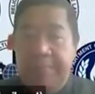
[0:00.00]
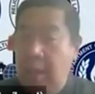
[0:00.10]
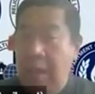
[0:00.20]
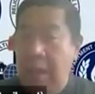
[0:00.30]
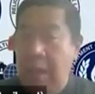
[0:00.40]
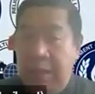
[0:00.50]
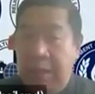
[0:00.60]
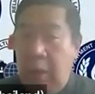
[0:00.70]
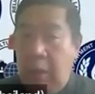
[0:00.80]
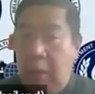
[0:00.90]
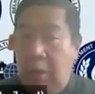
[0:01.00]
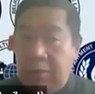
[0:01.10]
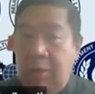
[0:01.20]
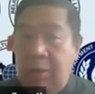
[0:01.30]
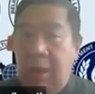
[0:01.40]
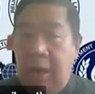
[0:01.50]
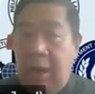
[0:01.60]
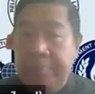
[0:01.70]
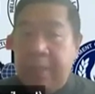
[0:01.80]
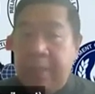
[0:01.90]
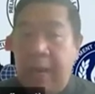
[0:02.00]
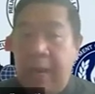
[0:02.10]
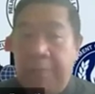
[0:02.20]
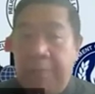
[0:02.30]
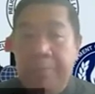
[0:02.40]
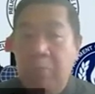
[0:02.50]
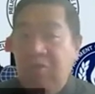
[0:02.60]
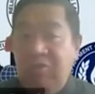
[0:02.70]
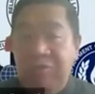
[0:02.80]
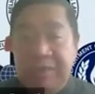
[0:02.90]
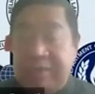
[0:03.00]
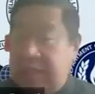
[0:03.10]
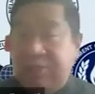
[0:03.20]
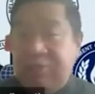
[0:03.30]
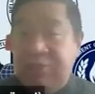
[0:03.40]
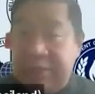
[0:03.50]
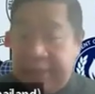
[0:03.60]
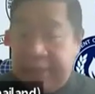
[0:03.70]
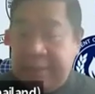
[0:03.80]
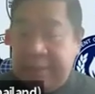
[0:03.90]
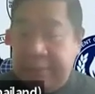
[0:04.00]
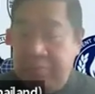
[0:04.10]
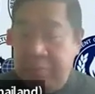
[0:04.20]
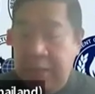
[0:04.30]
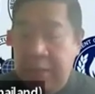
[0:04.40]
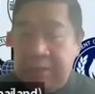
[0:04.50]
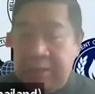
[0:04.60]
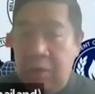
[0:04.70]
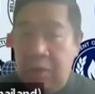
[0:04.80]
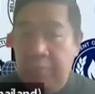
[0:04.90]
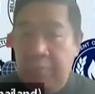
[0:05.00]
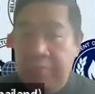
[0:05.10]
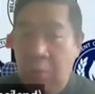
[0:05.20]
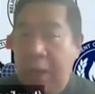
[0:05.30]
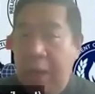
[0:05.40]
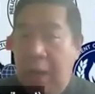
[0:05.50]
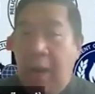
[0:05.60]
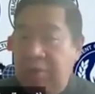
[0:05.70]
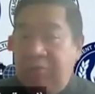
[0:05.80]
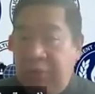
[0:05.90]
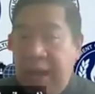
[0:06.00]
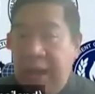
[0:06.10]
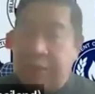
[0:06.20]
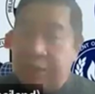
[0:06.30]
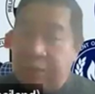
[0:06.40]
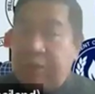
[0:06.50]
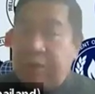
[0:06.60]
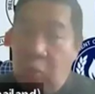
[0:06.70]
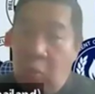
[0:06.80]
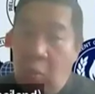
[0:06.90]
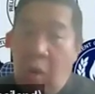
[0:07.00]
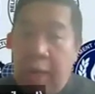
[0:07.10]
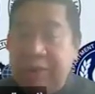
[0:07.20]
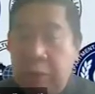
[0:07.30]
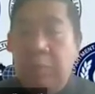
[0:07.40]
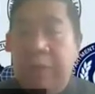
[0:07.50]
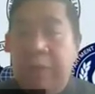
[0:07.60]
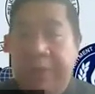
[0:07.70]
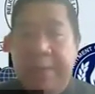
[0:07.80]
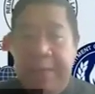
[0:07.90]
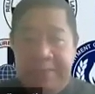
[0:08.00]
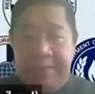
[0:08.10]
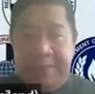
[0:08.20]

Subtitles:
but we also are guided by movements. That's physics. So we are, in fact, three in one as human beings.